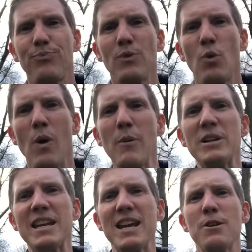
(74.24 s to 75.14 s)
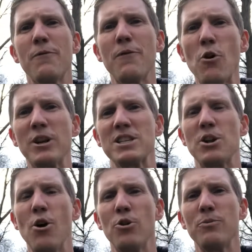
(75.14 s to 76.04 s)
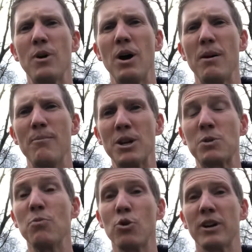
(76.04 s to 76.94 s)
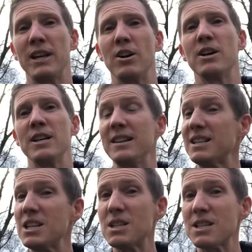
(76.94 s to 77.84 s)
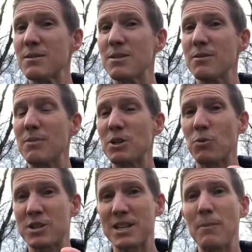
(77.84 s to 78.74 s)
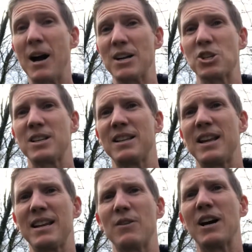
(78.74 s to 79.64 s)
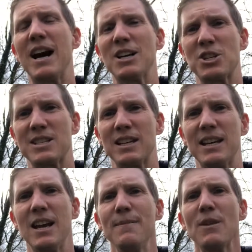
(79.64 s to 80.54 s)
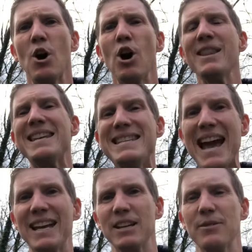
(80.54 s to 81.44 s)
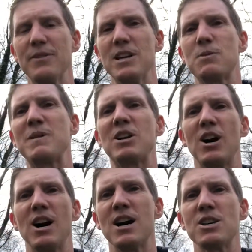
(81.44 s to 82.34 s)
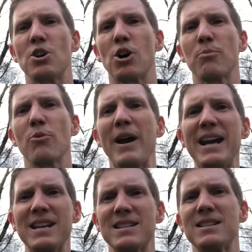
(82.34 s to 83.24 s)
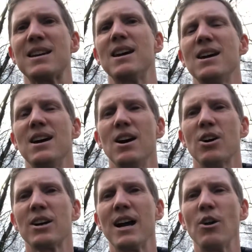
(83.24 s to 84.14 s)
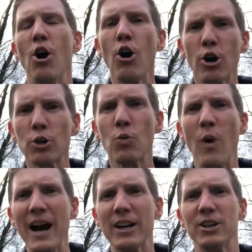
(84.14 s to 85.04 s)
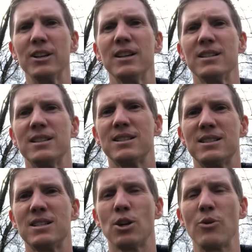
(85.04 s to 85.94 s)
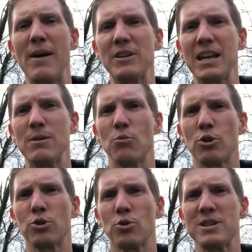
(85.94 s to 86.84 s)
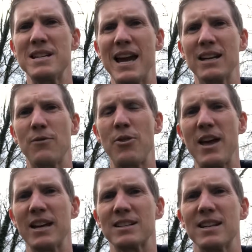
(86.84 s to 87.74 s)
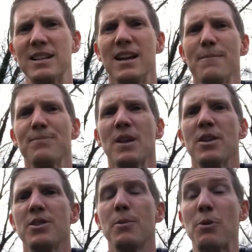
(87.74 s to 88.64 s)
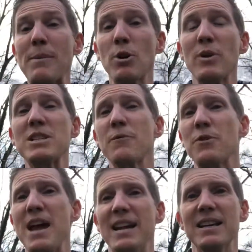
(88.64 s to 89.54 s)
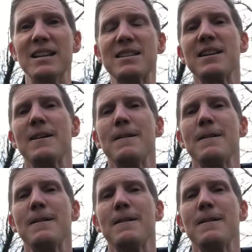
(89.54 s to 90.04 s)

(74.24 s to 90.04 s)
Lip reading: why we tend to focus and hone much more in on, and this is much more subconsciously than even consciously, on the negative, is because our brains are kind of hardwired to gravitate more towards negative things. And the primary reason for that is